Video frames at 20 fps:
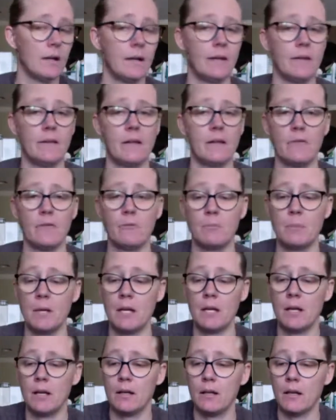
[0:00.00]
they've
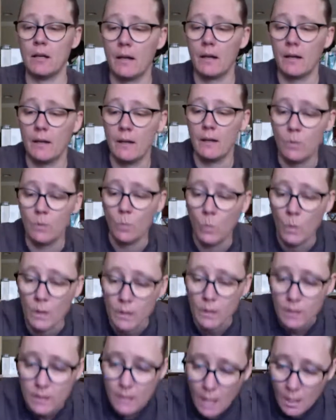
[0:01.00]
been one
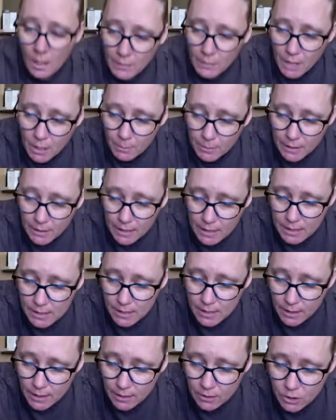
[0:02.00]
of the top companies
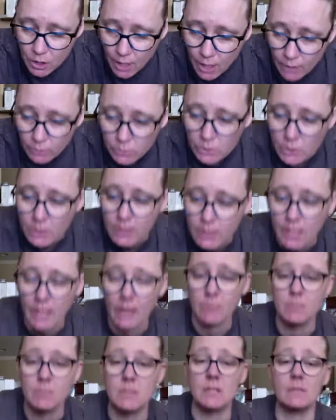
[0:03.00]
in childhood
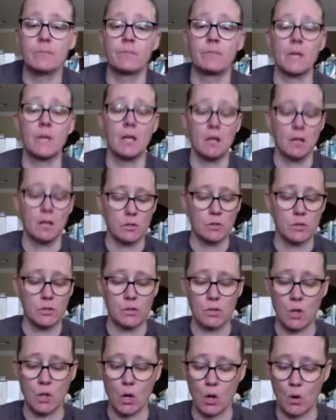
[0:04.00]
games.
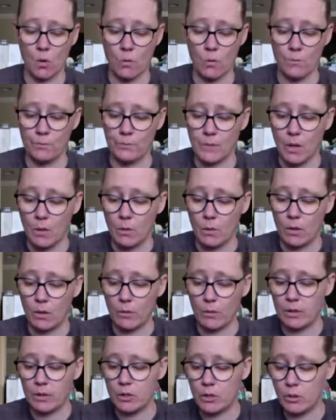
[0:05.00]
So what I
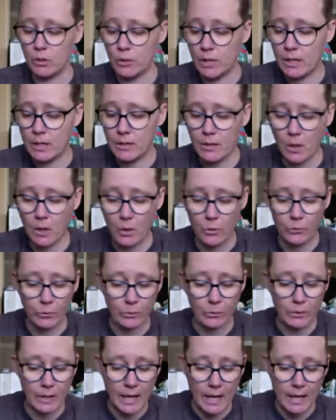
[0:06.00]
want to do is go
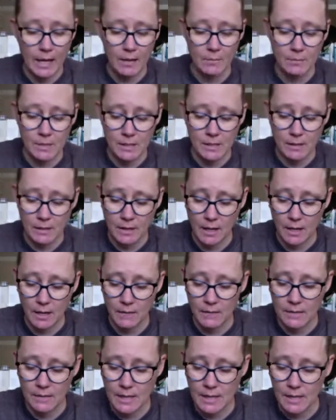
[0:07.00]
through the games that they
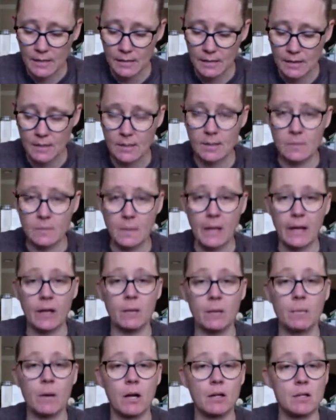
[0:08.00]
have sent. This is my
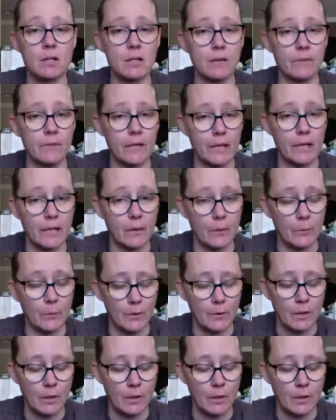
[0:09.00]
unboxing video.